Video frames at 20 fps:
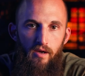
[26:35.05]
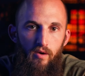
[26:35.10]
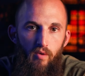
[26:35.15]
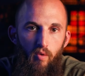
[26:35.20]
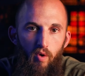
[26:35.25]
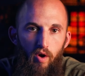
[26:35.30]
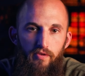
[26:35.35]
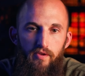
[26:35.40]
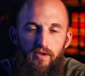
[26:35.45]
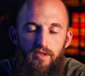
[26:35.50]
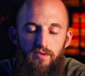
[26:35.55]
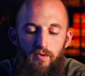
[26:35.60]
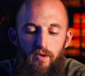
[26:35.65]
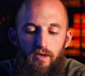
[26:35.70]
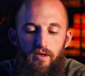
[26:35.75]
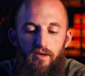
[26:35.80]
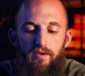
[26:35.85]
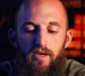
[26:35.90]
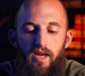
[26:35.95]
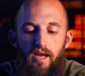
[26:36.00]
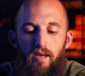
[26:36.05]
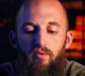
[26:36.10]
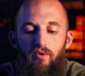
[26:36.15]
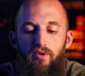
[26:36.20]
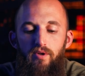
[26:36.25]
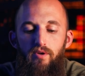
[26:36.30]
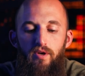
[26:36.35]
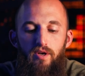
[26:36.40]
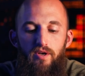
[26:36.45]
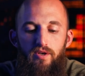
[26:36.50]
What this would enable
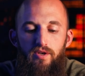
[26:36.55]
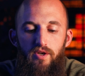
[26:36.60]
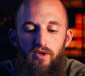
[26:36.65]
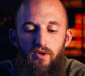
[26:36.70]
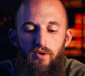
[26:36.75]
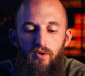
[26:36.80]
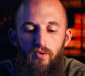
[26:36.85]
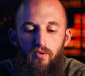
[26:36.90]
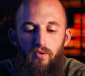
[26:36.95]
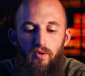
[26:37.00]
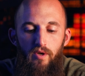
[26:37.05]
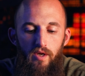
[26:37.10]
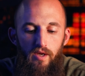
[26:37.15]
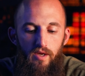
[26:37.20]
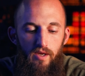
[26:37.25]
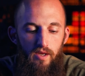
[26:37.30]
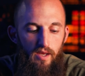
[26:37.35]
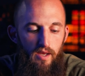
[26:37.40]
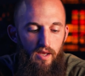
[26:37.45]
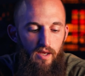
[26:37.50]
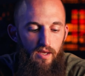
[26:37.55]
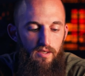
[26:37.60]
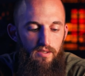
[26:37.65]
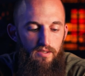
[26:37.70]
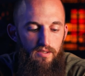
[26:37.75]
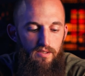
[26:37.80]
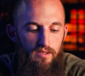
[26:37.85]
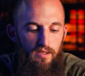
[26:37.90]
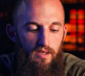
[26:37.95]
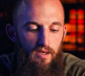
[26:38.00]
you to do
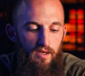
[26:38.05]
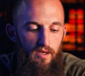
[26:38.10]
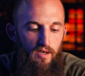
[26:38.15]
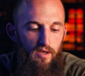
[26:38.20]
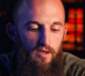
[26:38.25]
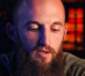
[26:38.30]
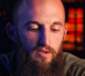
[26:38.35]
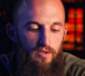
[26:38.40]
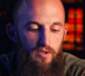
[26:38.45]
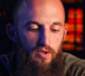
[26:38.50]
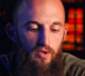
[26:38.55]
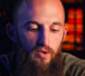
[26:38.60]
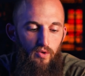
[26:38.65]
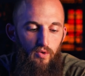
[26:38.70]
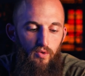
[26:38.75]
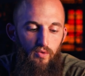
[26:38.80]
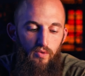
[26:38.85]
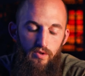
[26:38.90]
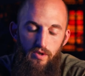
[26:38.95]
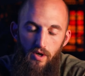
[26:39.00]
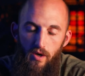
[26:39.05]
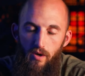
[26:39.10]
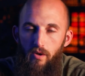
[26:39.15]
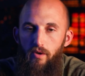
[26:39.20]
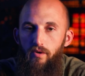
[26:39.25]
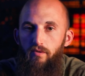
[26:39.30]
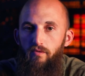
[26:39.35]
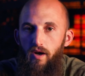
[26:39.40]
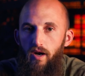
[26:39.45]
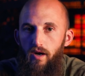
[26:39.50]
is to turn
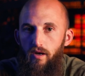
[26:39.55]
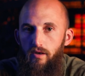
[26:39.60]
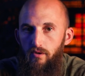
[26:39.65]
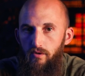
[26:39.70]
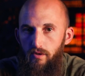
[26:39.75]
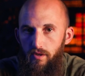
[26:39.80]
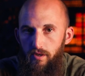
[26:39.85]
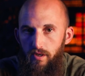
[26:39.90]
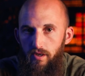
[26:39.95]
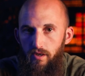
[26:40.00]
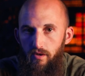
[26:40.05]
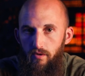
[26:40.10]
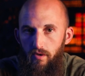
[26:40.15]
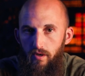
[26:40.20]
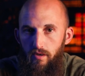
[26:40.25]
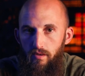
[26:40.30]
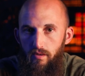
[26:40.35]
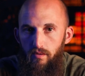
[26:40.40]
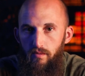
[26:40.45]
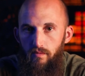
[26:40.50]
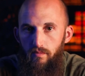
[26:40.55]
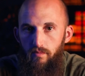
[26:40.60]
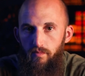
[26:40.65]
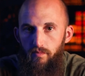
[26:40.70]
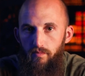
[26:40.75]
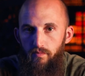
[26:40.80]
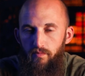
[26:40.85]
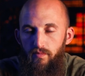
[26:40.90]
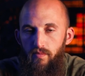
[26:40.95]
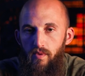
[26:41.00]
on the reticle in the unit,
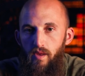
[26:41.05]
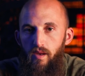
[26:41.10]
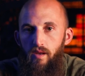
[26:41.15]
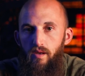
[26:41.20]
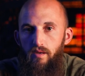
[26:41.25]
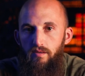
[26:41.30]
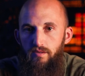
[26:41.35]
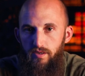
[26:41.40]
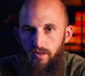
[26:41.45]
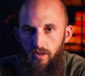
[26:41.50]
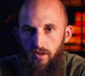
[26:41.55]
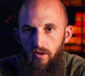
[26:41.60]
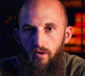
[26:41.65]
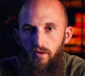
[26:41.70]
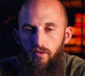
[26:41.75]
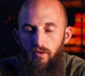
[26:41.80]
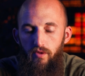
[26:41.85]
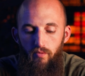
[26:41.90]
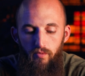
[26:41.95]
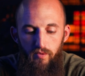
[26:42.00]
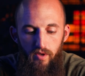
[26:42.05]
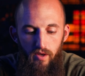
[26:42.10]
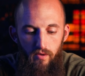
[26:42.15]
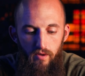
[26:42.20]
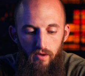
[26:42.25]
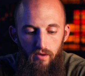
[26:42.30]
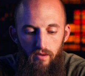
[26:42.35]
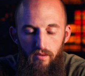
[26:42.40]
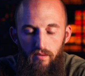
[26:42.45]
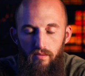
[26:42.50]
zero the
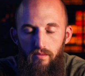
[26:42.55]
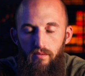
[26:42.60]
unit,